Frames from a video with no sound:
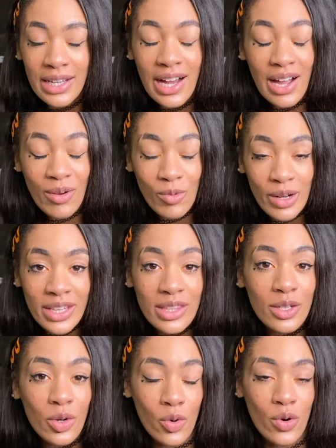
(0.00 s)
I wanted the
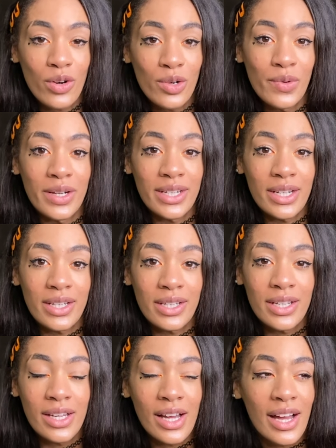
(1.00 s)
coral one.
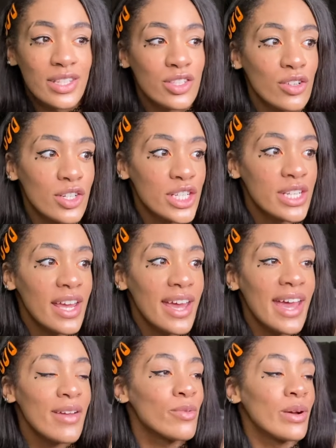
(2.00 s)
I searched
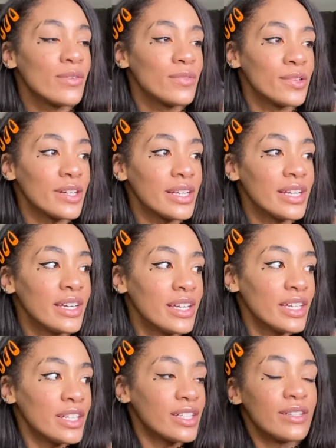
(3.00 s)
everywhere for it.
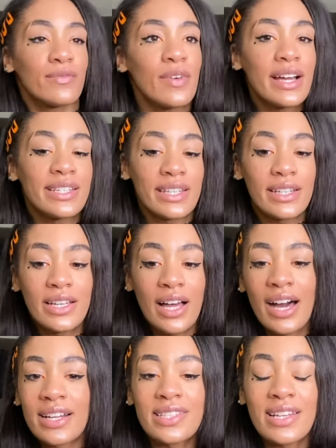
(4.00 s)
Couldn't find it,
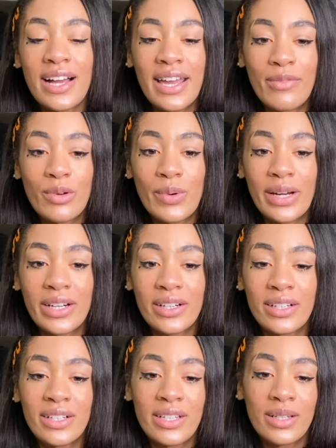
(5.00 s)
out of stock
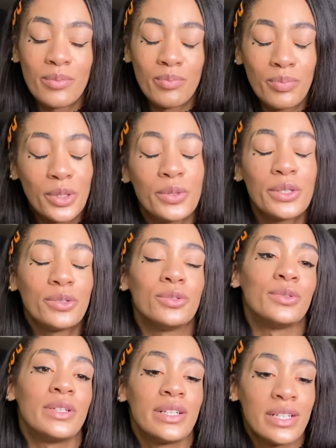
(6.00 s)
everywhere.
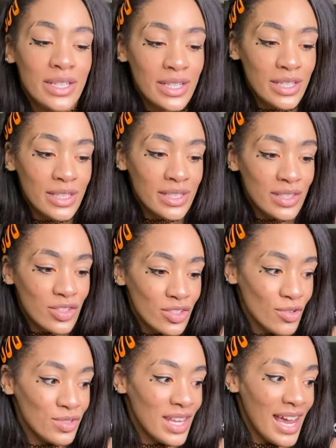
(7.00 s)
Boo-hoo,
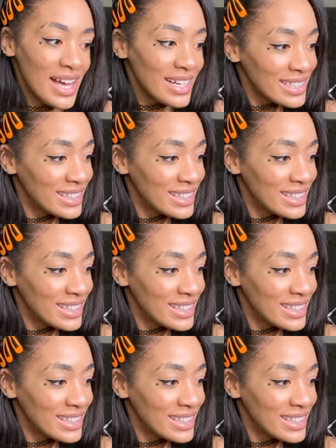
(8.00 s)
so sad.